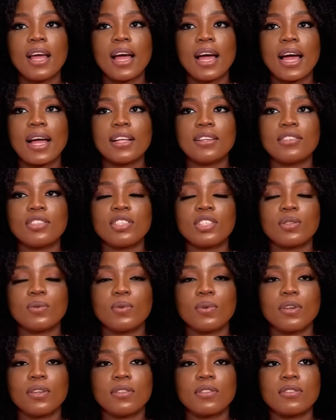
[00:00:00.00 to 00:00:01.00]
as she
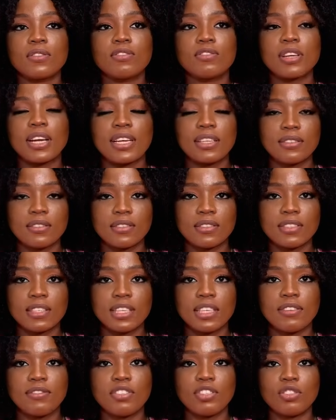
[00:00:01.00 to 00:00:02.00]
was trying to see
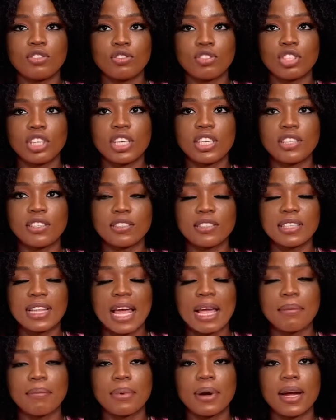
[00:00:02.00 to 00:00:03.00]
if she should change his
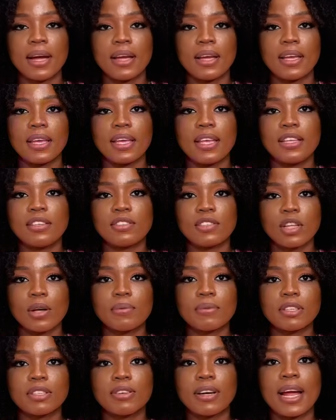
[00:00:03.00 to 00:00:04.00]
diaper, he stopped
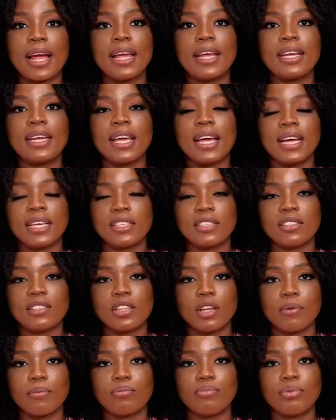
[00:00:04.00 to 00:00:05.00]
crying and he
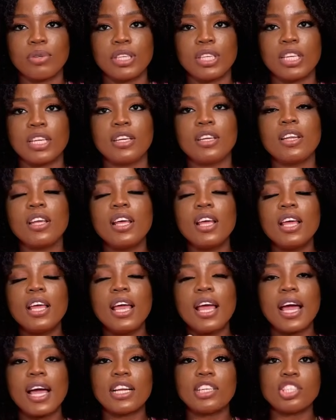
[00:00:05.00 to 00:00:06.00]
stopped breathing.
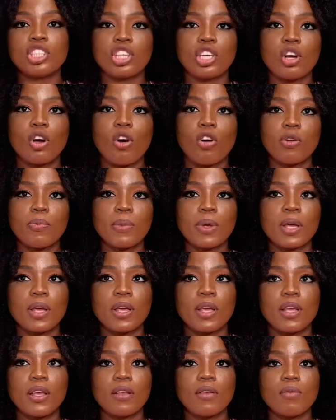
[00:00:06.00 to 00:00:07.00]
And she called me
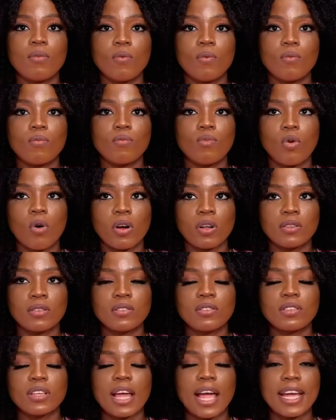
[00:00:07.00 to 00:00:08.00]

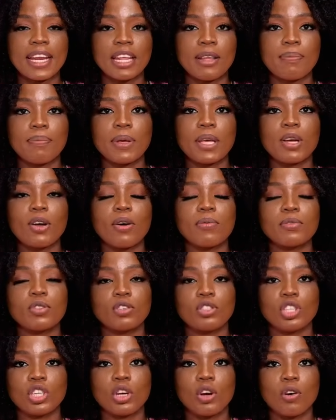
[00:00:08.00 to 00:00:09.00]
once. I didn't pick up, so
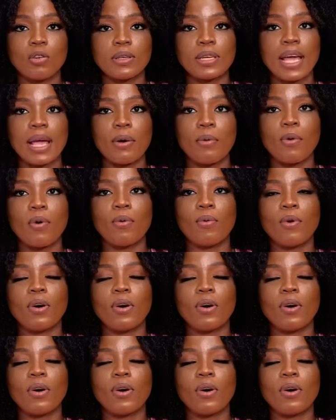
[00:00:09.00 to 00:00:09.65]
she called 911.